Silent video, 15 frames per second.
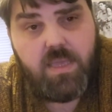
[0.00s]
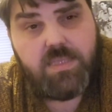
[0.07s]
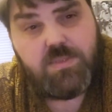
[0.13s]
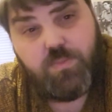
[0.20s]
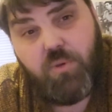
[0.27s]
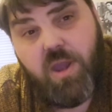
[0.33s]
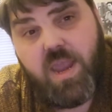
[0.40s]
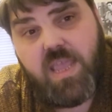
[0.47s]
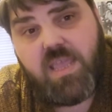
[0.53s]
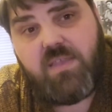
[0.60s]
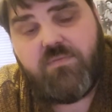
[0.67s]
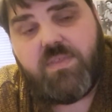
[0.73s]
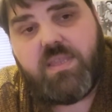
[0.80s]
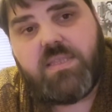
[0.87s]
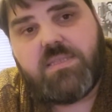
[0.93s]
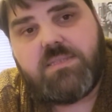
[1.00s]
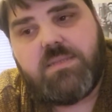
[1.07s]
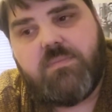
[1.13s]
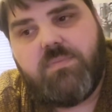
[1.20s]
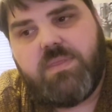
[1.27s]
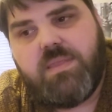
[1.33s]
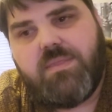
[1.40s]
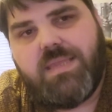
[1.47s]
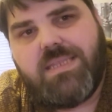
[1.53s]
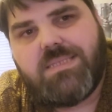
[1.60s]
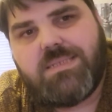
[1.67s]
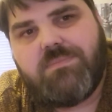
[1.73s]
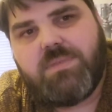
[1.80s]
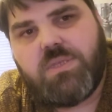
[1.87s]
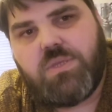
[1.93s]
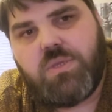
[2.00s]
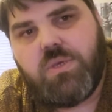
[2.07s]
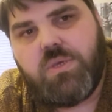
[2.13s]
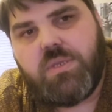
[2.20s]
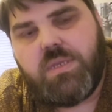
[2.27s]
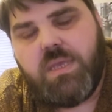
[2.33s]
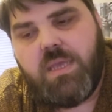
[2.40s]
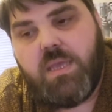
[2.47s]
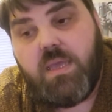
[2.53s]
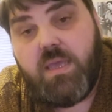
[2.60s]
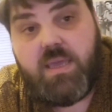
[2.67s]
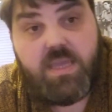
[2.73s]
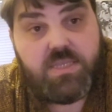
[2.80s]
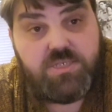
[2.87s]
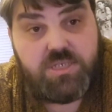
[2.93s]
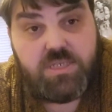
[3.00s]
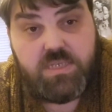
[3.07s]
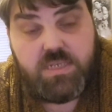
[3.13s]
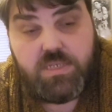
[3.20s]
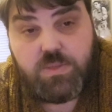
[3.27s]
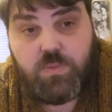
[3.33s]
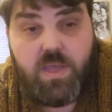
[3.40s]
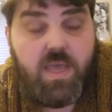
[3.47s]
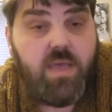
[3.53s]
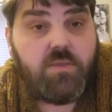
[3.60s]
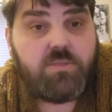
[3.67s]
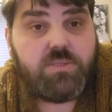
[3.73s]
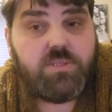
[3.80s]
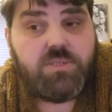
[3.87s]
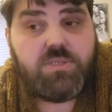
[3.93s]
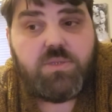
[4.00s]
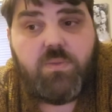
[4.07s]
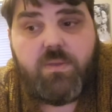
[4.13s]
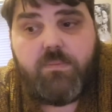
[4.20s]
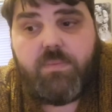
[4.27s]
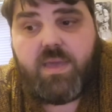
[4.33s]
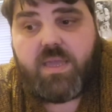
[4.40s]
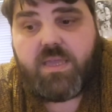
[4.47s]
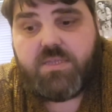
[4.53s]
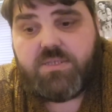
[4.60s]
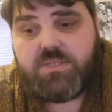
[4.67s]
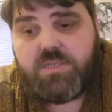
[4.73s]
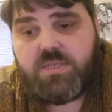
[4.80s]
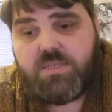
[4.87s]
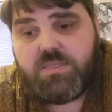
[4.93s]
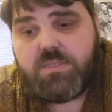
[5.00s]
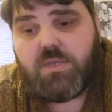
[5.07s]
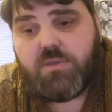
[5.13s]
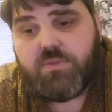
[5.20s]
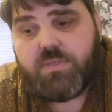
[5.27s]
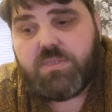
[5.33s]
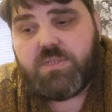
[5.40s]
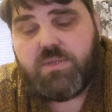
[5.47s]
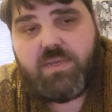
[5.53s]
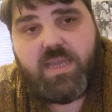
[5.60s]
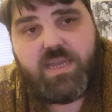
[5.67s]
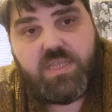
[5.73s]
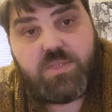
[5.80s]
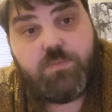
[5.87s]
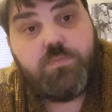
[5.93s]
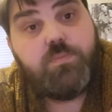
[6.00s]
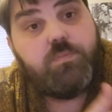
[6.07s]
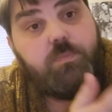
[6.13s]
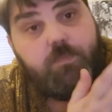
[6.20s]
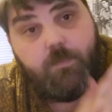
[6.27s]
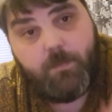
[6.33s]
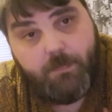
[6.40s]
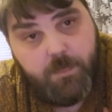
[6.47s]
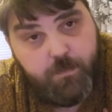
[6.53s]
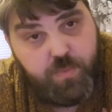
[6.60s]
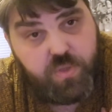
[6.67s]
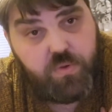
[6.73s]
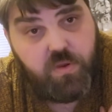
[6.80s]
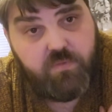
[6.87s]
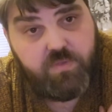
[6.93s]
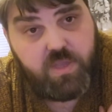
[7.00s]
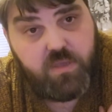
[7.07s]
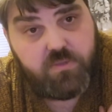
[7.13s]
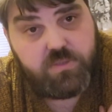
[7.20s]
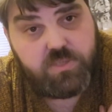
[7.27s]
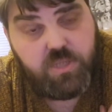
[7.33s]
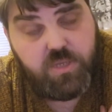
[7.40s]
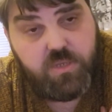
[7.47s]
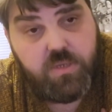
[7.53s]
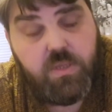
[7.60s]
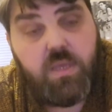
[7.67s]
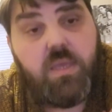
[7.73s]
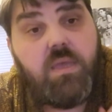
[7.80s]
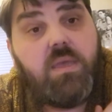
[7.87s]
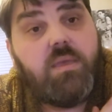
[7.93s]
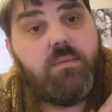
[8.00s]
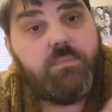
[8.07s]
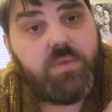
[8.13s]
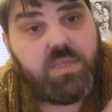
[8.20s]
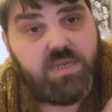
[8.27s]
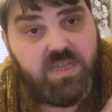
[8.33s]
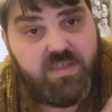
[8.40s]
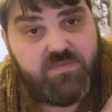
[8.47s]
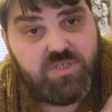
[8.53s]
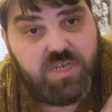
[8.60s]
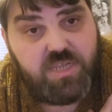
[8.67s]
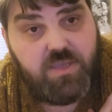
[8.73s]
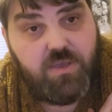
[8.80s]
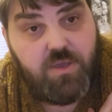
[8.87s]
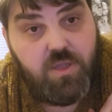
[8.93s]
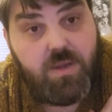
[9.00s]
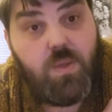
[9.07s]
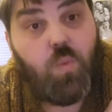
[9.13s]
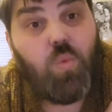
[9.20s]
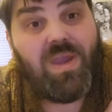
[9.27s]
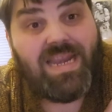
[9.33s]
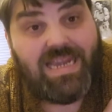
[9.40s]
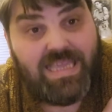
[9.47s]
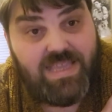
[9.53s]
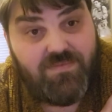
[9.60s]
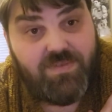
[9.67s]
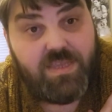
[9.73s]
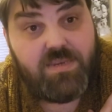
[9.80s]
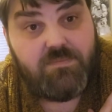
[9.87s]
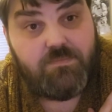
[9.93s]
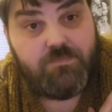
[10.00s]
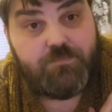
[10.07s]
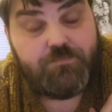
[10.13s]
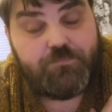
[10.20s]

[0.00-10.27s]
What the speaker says: It's brave. They did something good. And she did as well. So she went back and she told the two ladies, put your overcoats on, put your life jacket on, we're leaving.